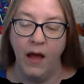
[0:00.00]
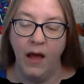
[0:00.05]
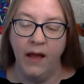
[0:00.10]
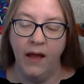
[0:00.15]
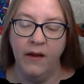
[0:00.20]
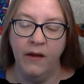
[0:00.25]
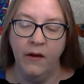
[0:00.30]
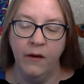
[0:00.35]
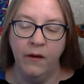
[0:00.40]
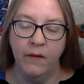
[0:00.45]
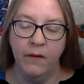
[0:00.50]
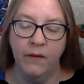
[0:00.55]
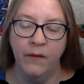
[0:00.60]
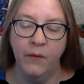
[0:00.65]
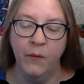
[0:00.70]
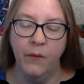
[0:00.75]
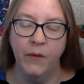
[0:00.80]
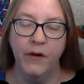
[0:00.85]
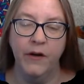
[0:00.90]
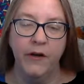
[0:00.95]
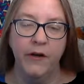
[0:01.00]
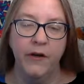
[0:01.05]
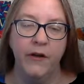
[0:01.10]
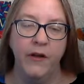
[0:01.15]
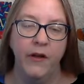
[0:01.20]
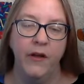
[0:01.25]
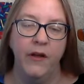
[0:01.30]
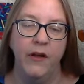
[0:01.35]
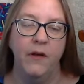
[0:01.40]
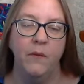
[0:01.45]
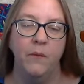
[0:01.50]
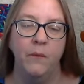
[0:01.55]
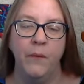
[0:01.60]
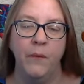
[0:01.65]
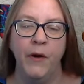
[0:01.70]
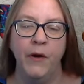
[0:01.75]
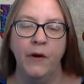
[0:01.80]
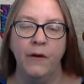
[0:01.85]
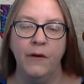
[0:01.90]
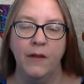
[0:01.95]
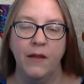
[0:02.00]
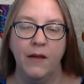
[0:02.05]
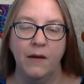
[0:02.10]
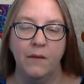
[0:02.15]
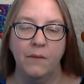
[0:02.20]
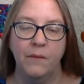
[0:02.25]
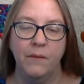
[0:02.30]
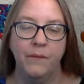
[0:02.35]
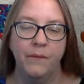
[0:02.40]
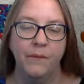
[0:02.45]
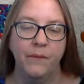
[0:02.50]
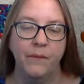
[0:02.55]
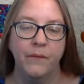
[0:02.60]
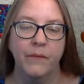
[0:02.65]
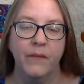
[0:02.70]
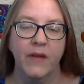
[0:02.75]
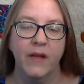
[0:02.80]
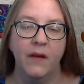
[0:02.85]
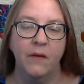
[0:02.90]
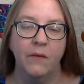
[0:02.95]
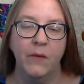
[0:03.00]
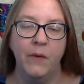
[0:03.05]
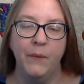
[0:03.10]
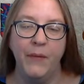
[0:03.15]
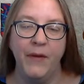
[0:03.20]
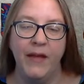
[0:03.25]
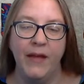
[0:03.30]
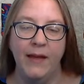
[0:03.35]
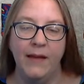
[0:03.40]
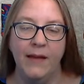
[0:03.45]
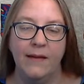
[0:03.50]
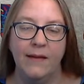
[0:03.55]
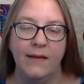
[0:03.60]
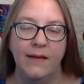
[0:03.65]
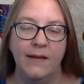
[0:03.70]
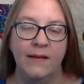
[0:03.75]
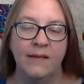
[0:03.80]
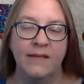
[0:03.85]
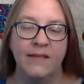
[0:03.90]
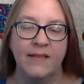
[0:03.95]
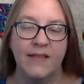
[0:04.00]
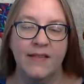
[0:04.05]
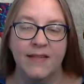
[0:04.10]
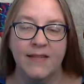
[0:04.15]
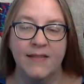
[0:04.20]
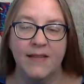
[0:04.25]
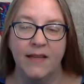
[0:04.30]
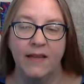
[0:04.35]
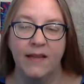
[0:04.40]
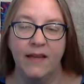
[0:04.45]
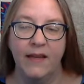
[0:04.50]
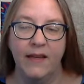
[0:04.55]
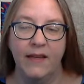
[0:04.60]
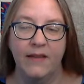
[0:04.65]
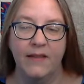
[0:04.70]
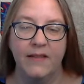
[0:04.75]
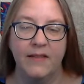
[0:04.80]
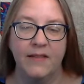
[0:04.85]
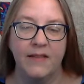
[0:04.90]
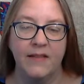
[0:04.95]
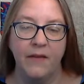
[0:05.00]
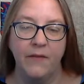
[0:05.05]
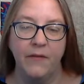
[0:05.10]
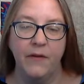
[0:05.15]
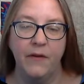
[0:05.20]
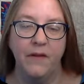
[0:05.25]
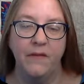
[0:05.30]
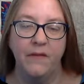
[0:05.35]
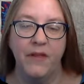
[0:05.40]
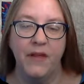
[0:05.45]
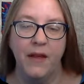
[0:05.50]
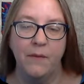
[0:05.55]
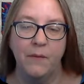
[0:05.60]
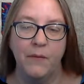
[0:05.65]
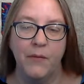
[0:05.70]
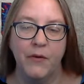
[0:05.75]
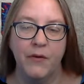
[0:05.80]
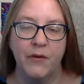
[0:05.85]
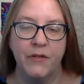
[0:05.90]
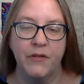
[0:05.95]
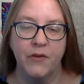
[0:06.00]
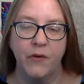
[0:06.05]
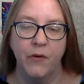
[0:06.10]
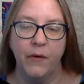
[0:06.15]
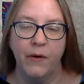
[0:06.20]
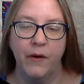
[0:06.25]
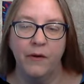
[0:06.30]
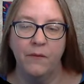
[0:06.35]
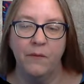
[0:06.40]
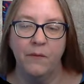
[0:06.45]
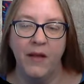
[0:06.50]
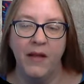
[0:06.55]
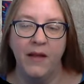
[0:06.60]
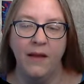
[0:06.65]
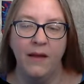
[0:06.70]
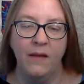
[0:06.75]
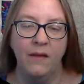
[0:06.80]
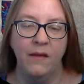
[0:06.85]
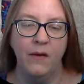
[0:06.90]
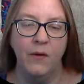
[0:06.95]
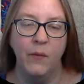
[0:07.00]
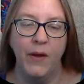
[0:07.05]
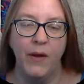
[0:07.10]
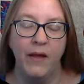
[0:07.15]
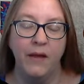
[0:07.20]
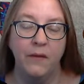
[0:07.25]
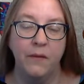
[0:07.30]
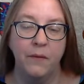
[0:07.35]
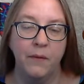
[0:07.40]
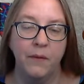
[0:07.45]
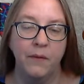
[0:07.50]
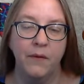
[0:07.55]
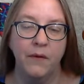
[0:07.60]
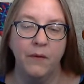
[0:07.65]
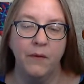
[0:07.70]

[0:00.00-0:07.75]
I heard the word burglum repeated incessantly. Several of the emperor's court, making their way through the